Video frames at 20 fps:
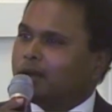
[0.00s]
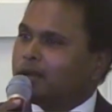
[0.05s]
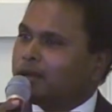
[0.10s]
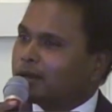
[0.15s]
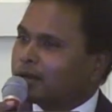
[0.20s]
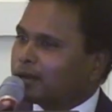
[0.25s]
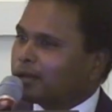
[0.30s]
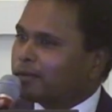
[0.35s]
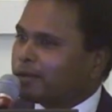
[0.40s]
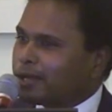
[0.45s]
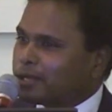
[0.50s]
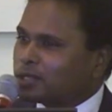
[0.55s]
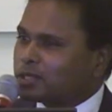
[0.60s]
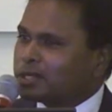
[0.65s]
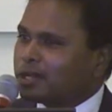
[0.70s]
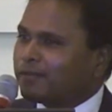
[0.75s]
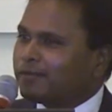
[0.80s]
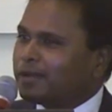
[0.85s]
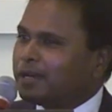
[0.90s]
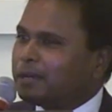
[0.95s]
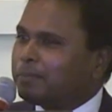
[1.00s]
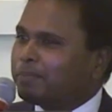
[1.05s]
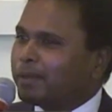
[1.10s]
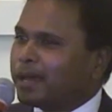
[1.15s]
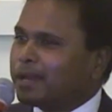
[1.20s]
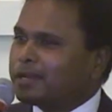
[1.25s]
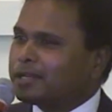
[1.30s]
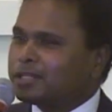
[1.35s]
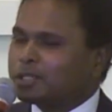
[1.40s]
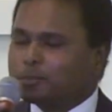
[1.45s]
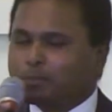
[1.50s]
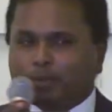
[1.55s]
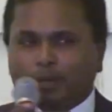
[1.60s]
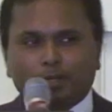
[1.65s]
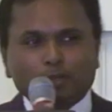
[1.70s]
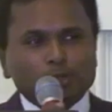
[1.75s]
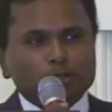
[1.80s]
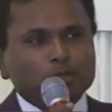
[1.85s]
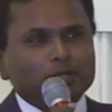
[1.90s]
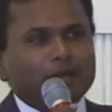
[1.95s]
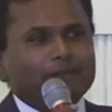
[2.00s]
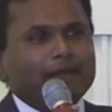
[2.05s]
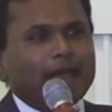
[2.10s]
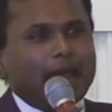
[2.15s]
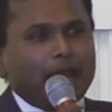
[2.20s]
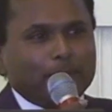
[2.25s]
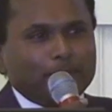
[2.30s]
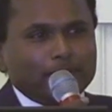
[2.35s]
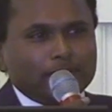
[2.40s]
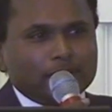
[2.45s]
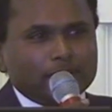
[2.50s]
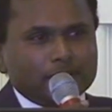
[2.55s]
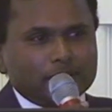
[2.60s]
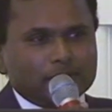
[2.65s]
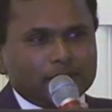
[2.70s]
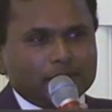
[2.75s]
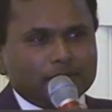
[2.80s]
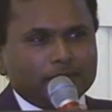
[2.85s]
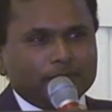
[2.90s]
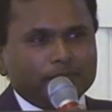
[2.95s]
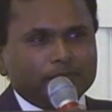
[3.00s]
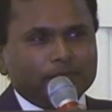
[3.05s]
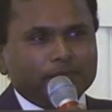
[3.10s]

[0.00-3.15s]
Declaration of Independence, pursuit of happiness.